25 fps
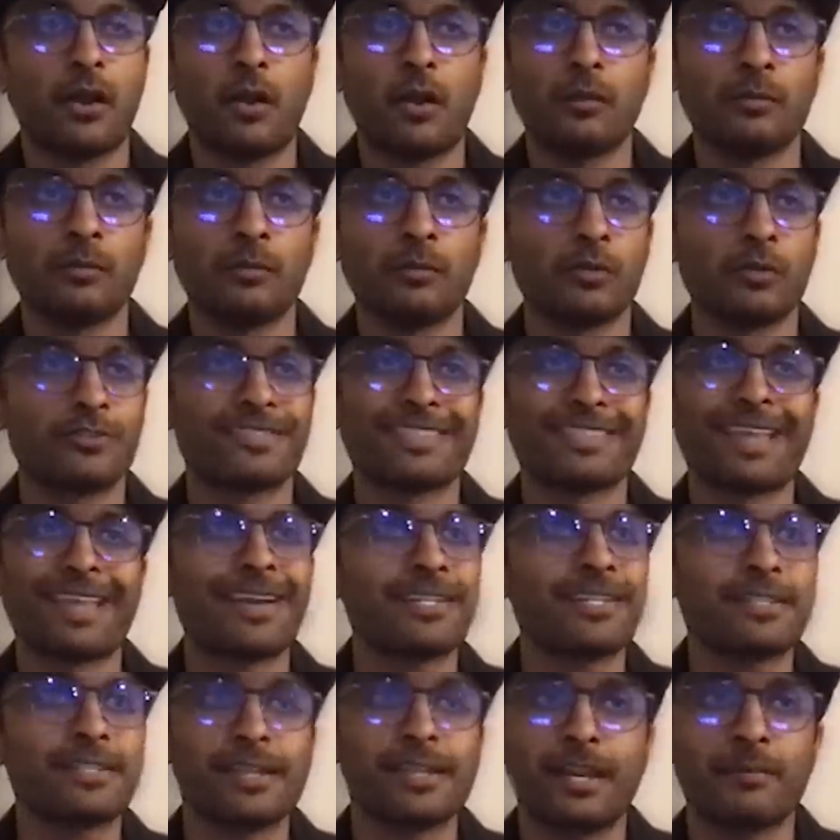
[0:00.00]
almost
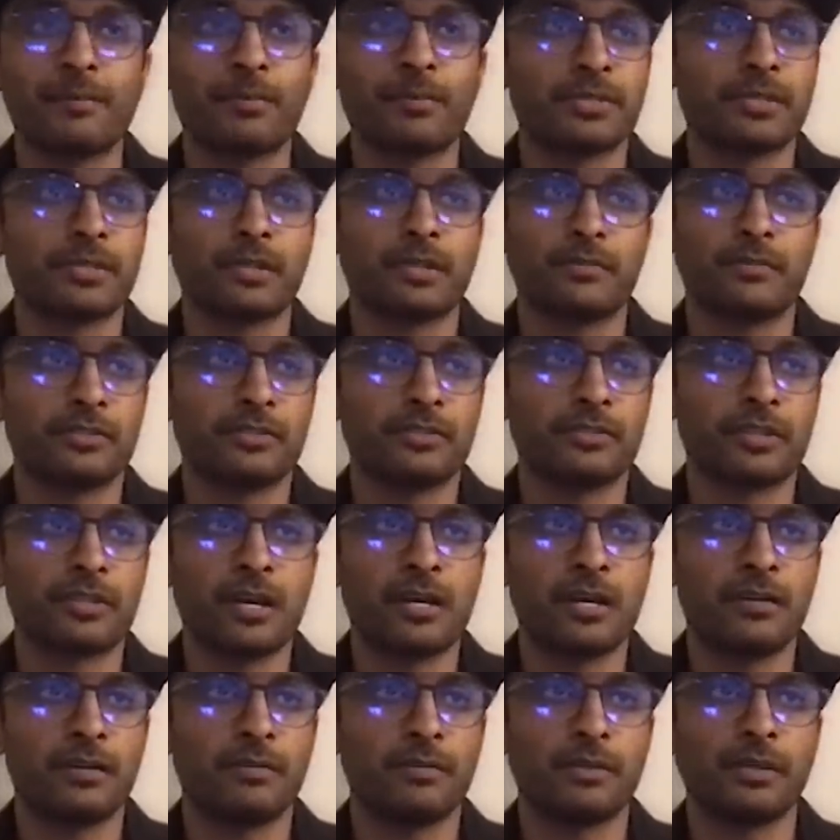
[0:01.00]
98% of the
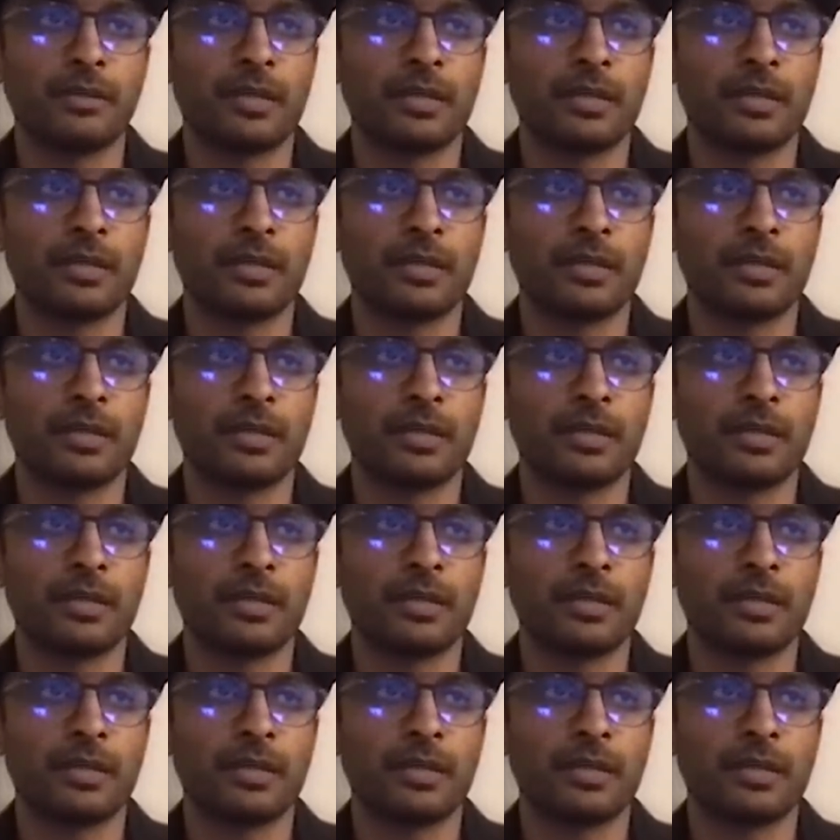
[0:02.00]
time,